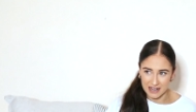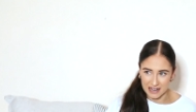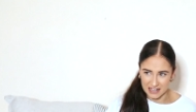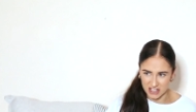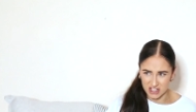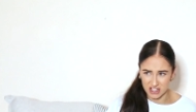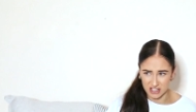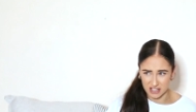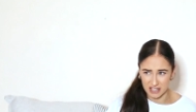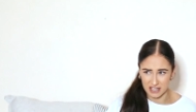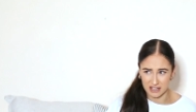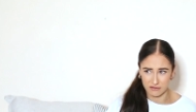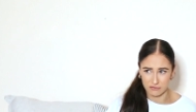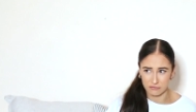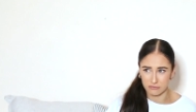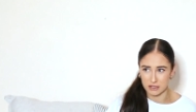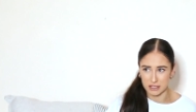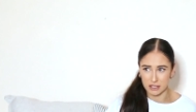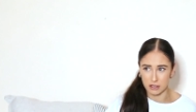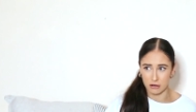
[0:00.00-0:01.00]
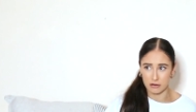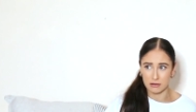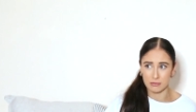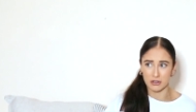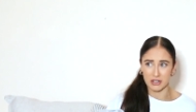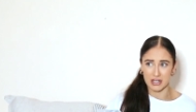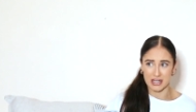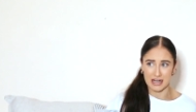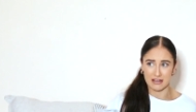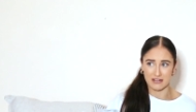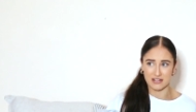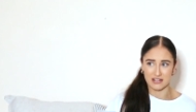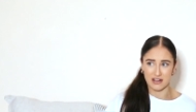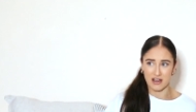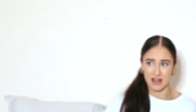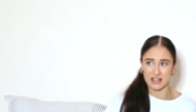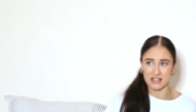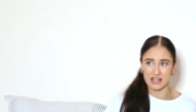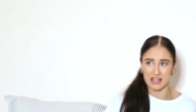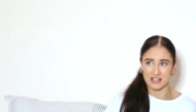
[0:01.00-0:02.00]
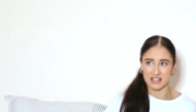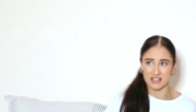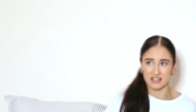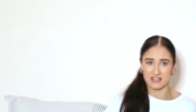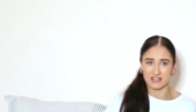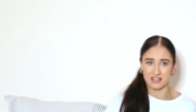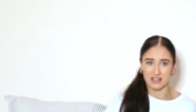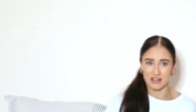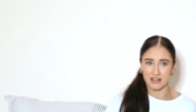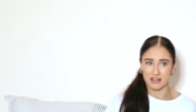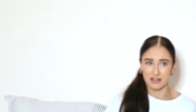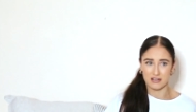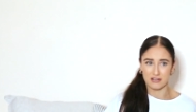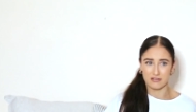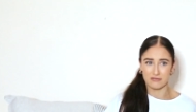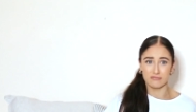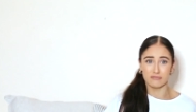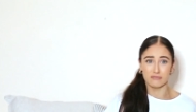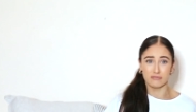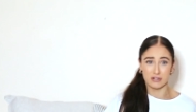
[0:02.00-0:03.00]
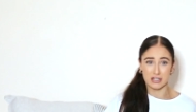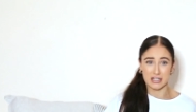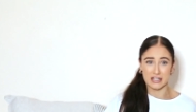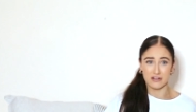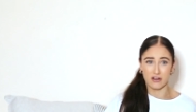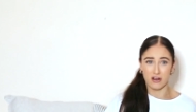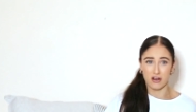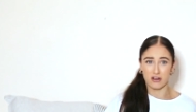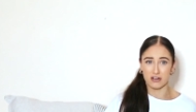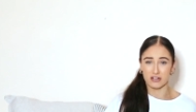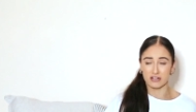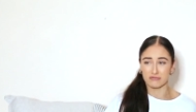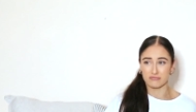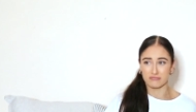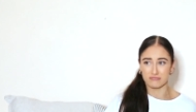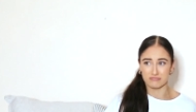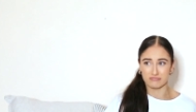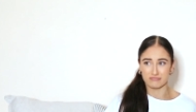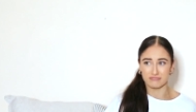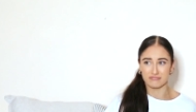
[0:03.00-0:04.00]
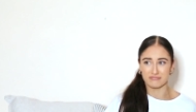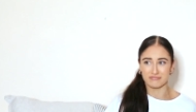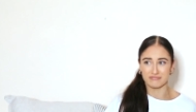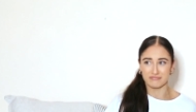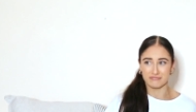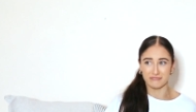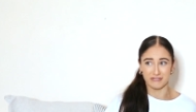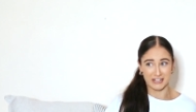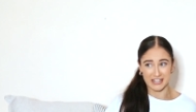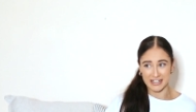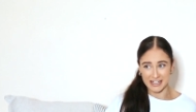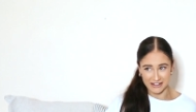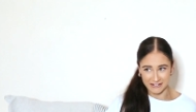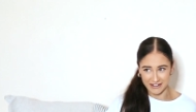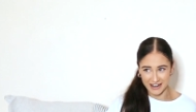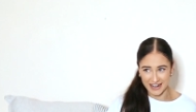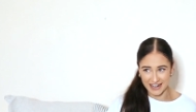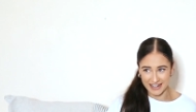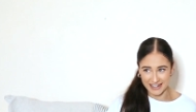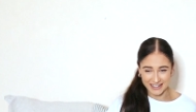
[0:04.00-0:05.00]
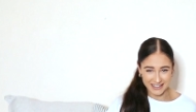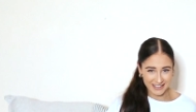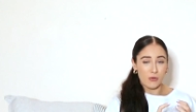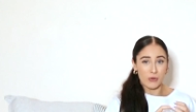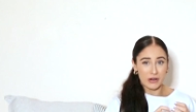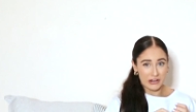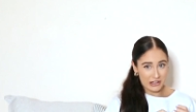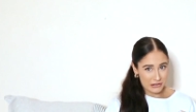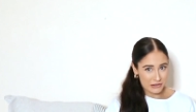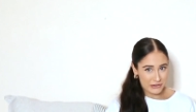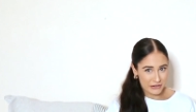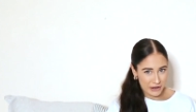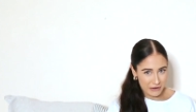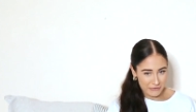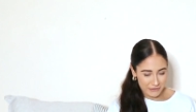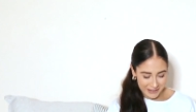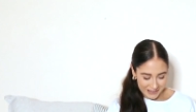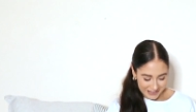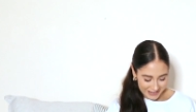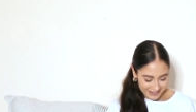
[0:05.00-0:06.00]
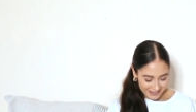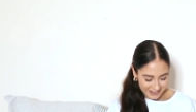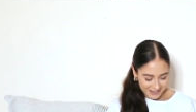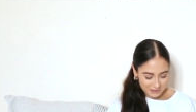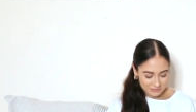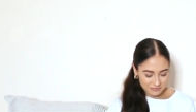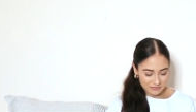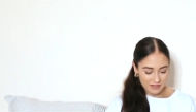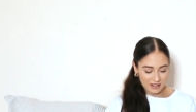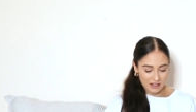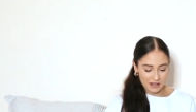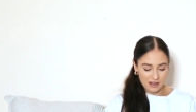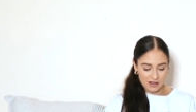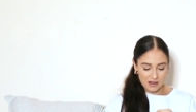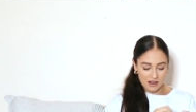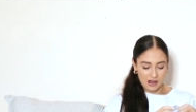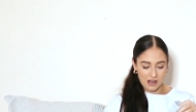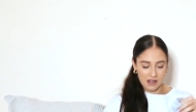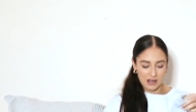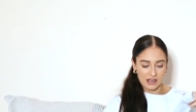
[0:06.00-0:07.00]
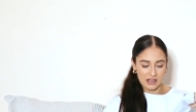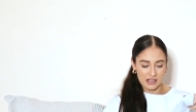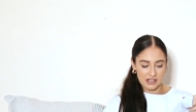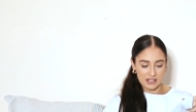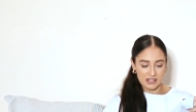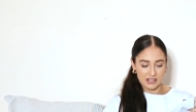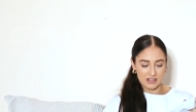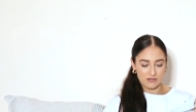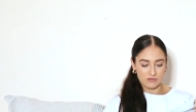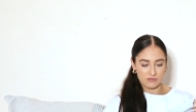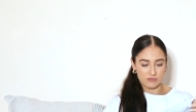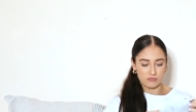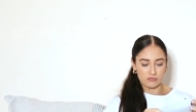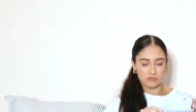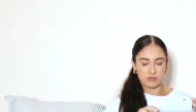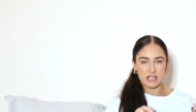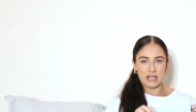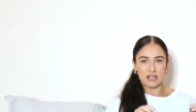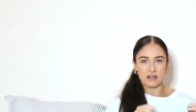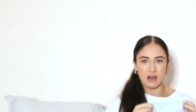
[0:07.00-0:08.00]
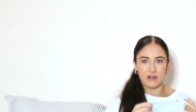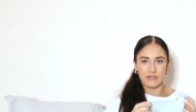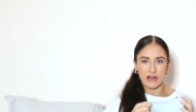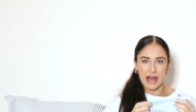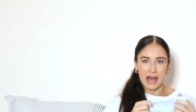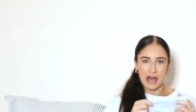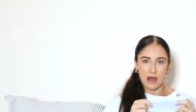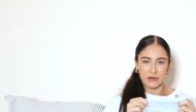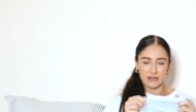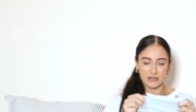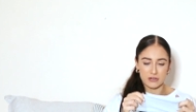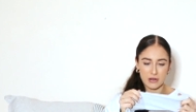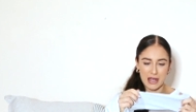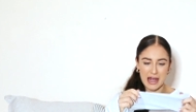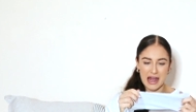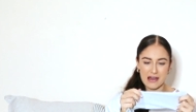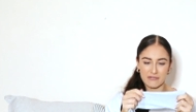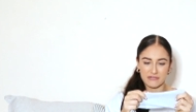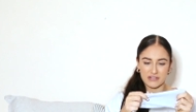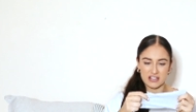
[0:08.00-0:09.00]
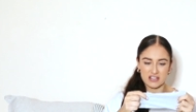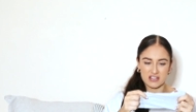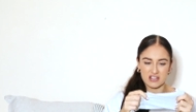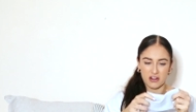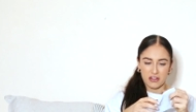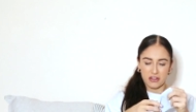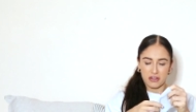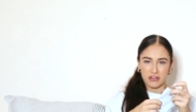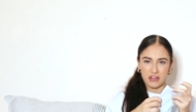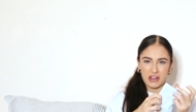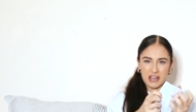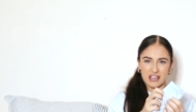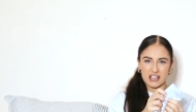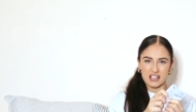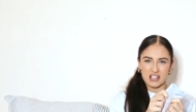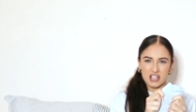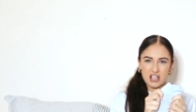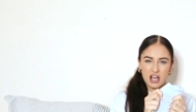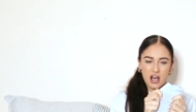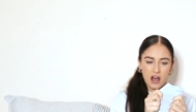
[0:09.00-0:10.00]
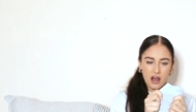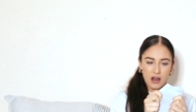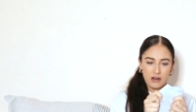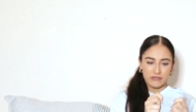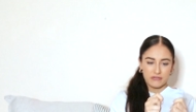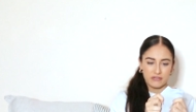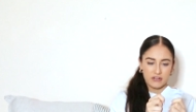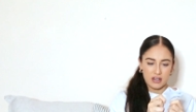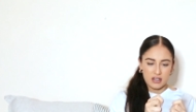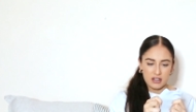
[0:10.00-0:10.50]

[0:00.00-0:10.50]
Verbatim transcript: actually getting really cold I'm looking outside and it's really dark really grey when I do go running I really love how you have this thick cuff